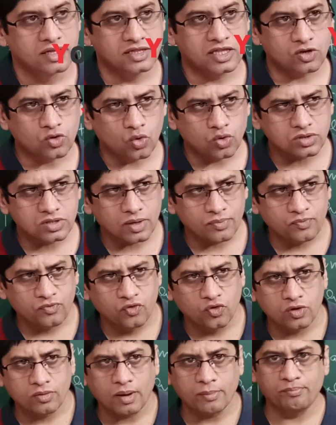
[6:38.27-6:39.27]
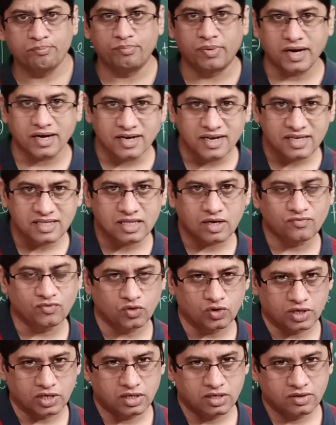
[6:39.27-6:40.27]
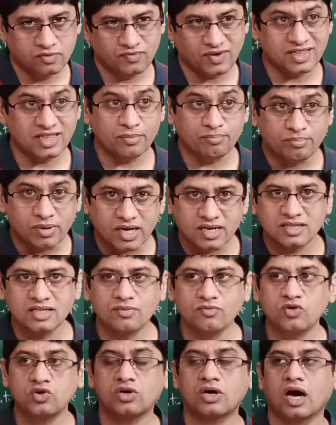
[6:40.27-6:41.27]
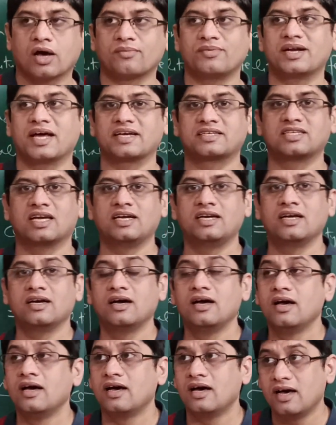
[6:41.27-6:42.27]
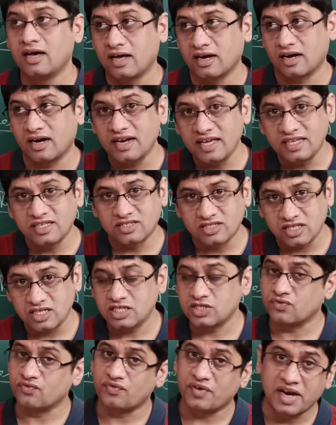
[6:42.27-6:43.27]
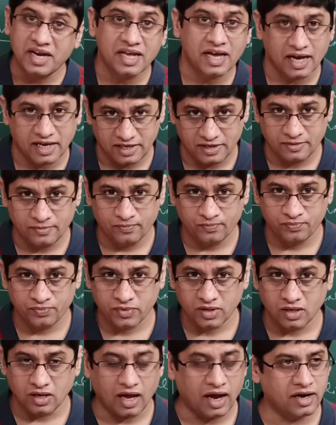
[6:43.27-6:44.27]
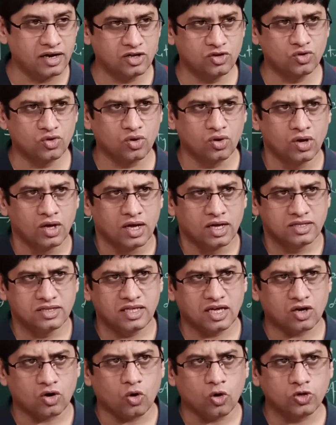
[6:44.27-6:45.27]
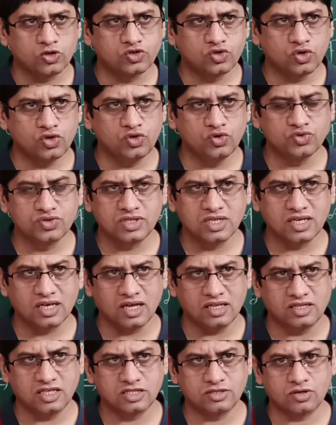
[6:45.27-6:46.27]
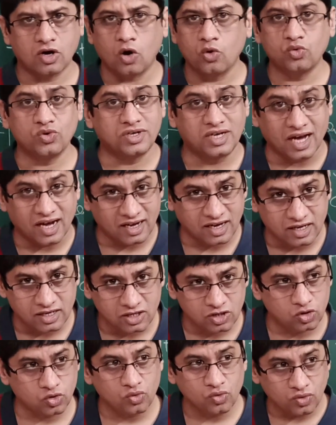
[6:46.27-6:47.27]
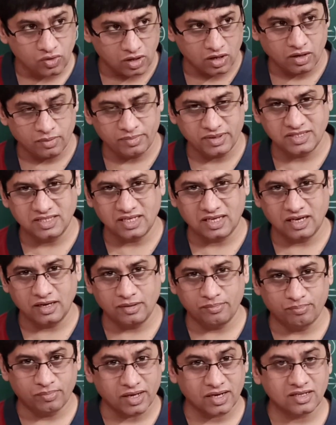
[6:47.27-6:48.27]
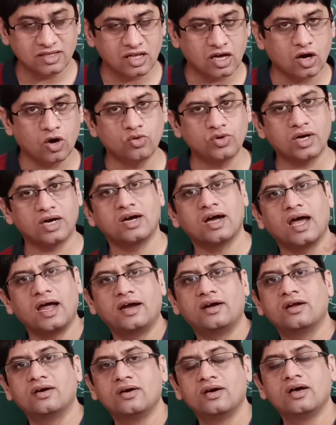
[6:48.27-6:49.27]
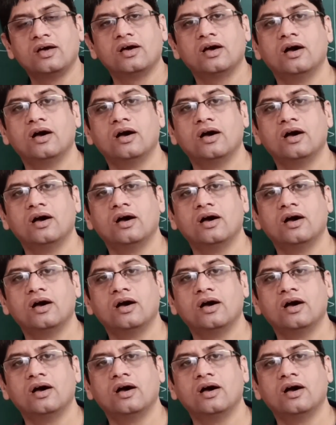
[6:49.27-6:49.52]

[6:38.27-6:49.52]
They cook the food by burning the wood. When they burn the wood, carbon dioxide released is very high. And you know, they are also using this cow dung to basically burn cow dung and